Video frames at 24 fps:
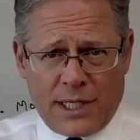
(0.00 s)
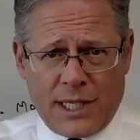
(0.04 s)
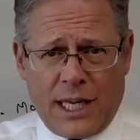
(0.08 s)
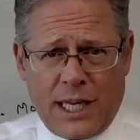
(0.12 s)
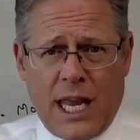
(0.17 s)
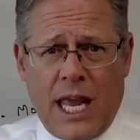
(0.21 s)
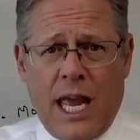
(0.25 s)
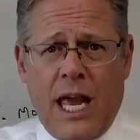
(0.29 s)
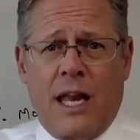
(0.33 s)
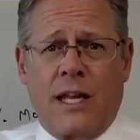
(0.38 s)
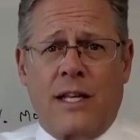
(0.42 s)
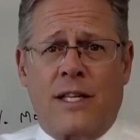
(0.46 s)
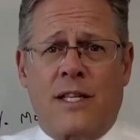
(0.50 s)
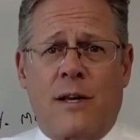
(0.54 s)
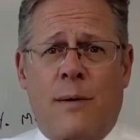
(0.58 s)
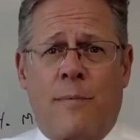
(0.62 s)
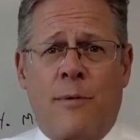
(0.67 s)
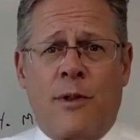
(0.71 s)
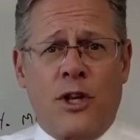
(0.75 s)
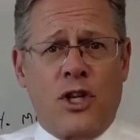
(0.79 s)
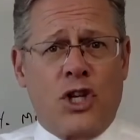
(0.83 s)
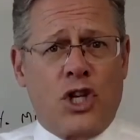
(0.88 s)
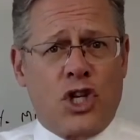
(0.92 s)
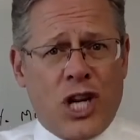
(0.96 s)
Again, some
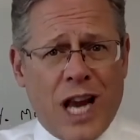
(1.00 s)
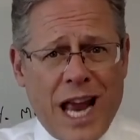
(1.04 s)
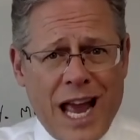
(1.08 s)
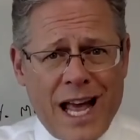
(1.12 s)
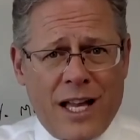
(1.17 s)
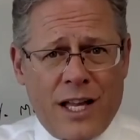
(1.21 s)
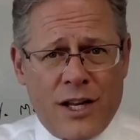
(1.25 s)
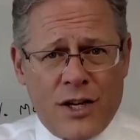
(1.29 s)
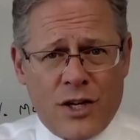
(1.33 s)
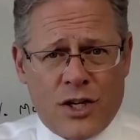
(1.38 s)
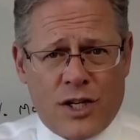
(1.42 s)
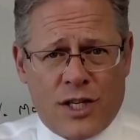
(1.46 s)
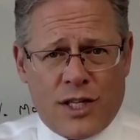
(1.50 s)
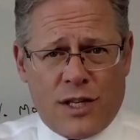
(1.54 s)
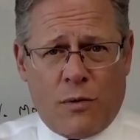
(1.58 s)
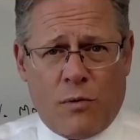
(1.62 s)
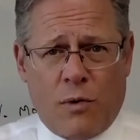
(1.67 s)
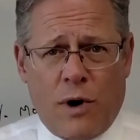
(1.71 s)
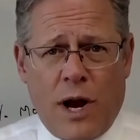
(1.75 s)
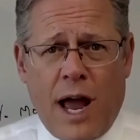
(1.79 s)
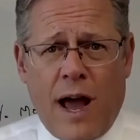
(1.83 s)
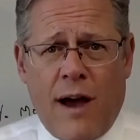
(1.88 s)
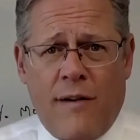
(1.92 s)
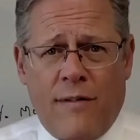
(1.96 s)
of the challenges that
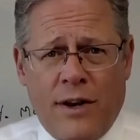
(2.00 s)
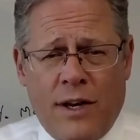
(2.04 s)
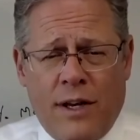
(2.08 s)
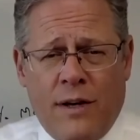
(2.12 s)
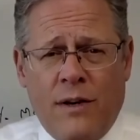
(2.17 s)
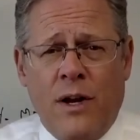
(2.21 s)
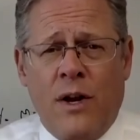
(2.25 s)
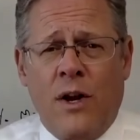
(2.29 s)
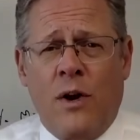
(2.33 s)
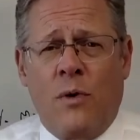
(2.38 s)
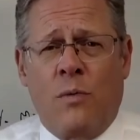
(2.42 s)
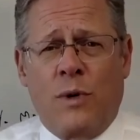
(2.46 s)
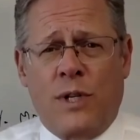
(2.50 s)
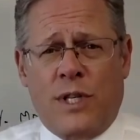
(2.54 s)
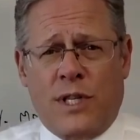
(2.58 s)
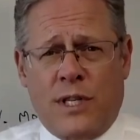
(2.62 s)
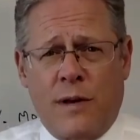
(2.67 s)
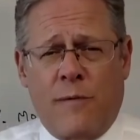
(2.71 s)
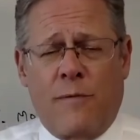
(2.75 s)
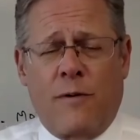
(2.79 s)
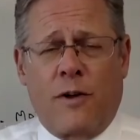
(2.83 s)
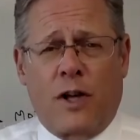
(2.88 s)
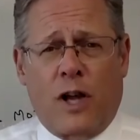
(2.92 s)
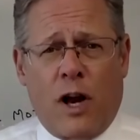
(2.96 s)
we're having with
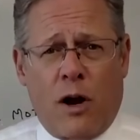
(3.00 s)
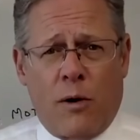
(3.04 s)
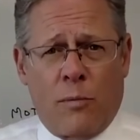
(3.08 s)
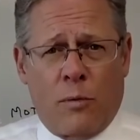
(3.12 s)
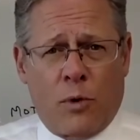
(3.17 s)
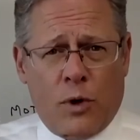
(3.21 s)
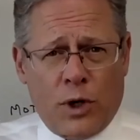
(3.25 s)
civil government.